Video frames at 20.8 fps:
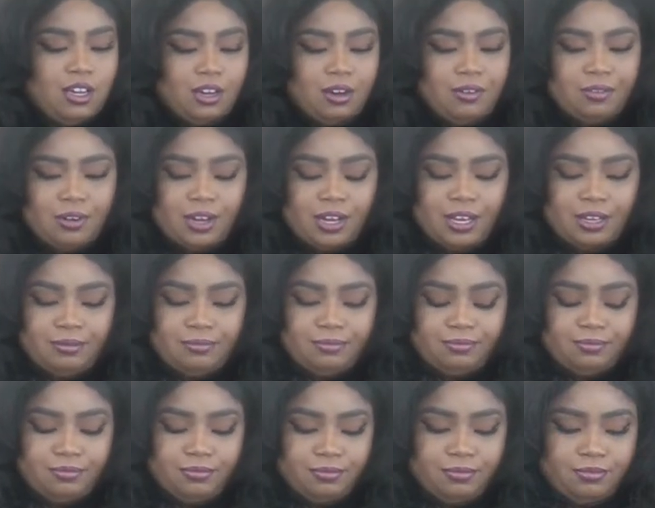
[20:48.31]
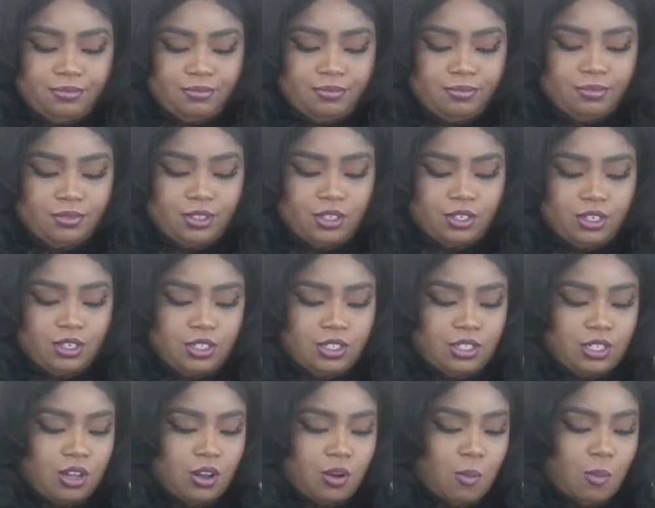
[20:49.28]
All right.
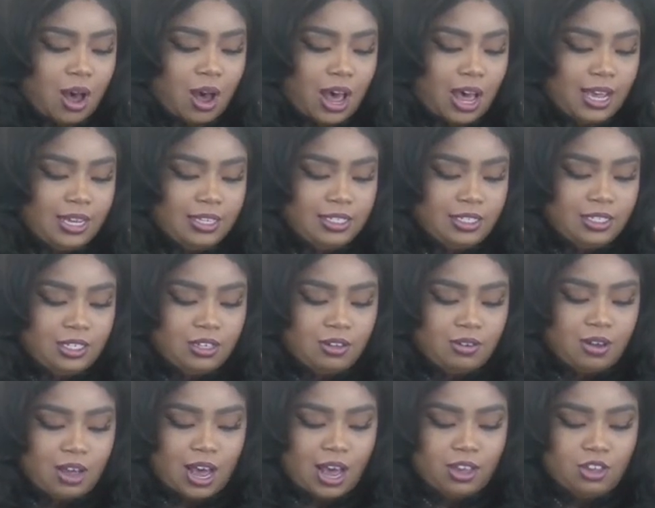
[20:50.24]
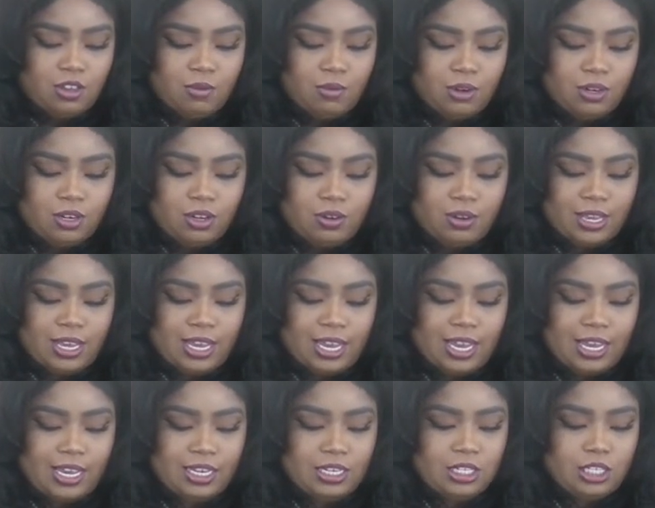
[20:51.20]
So while it's still hot, you want to go
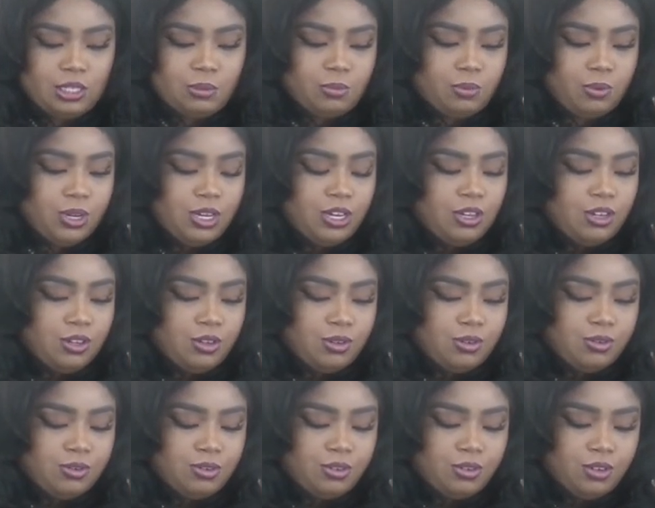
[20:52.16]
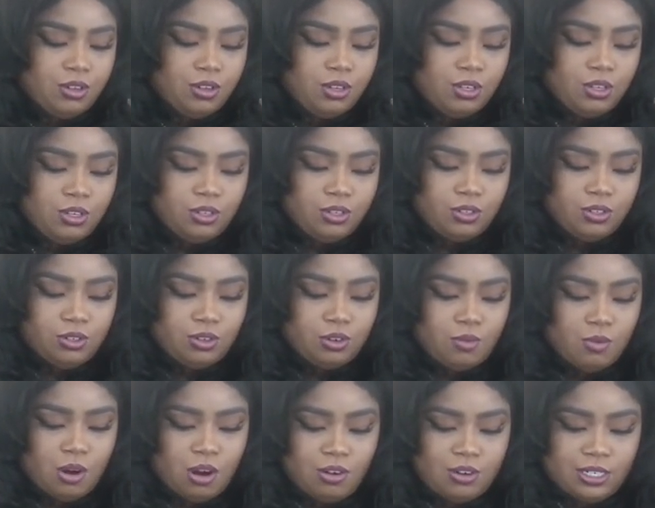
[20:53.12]
ahead and sprinkle
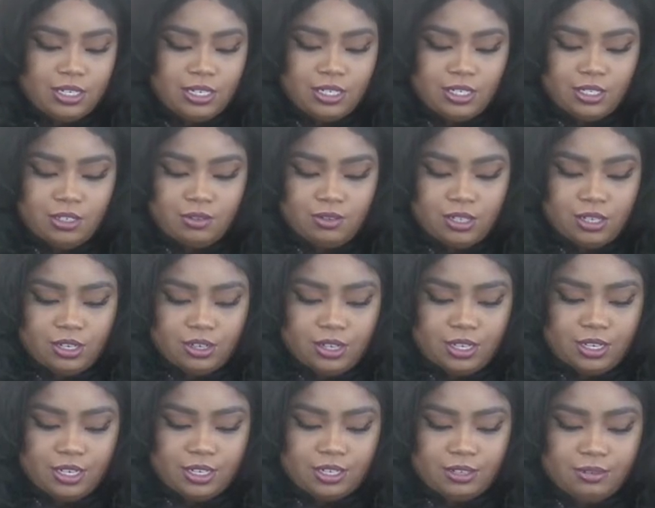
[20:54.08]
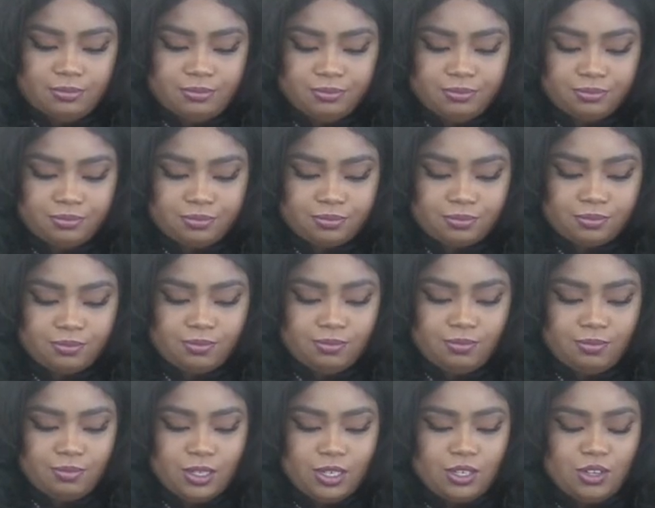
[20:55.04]
your walnuts on there, honey.
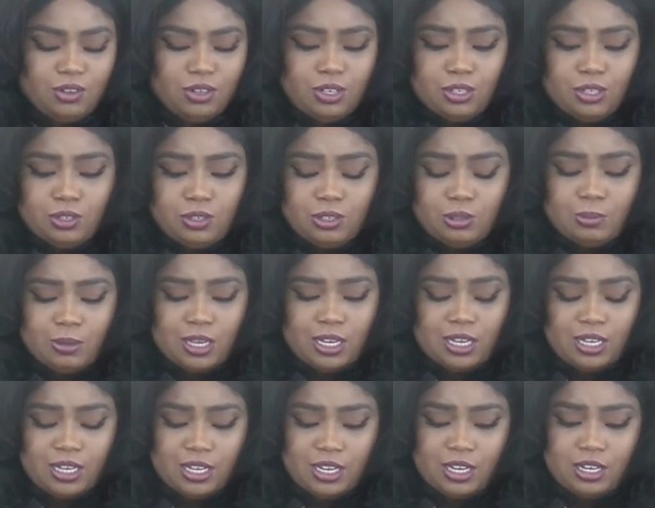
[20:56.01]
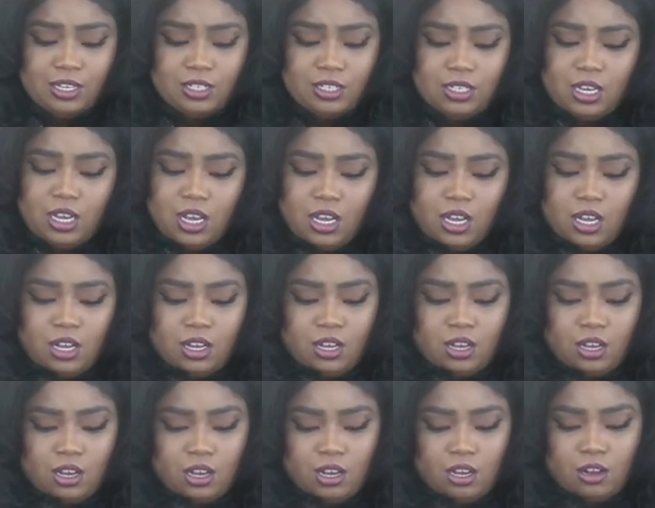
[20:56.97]
You can do this with pecans,
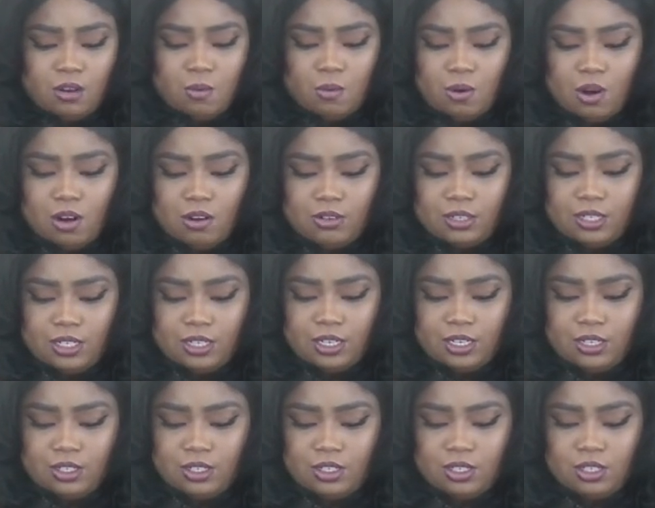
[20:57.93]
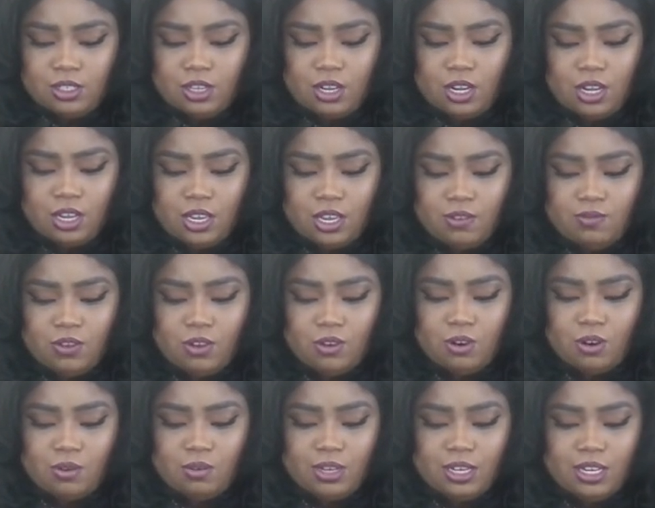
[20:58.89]
walnuts. If you
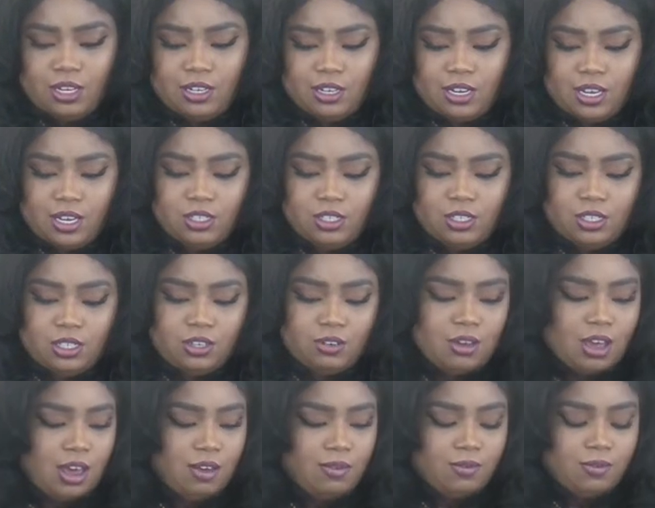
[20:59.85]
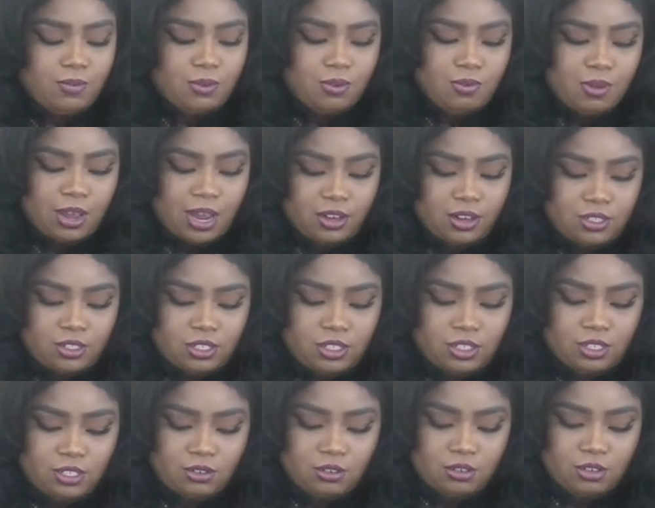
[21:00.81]
don't eat nuts and you have a food
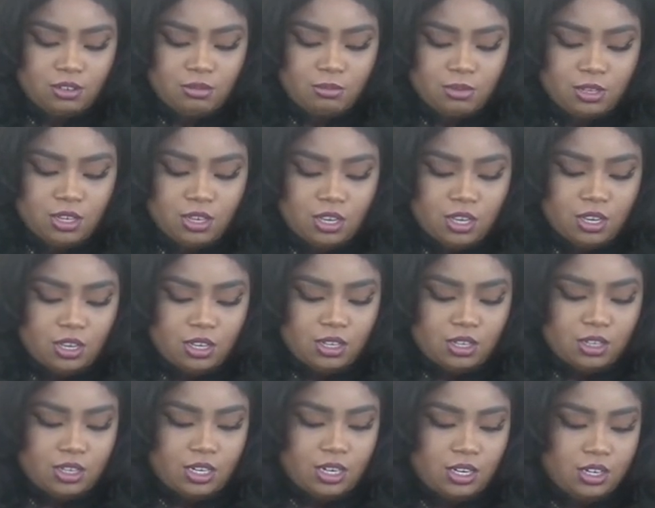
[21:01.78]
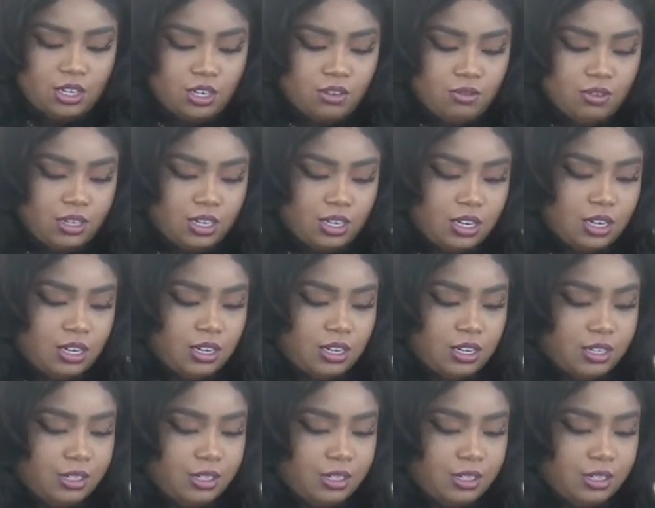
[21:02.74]
allergy to them, then you can